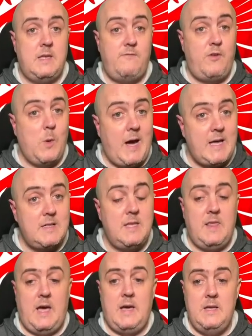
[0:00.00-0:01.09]
If you add to
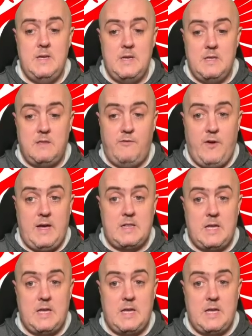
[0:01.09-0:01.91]
that the fact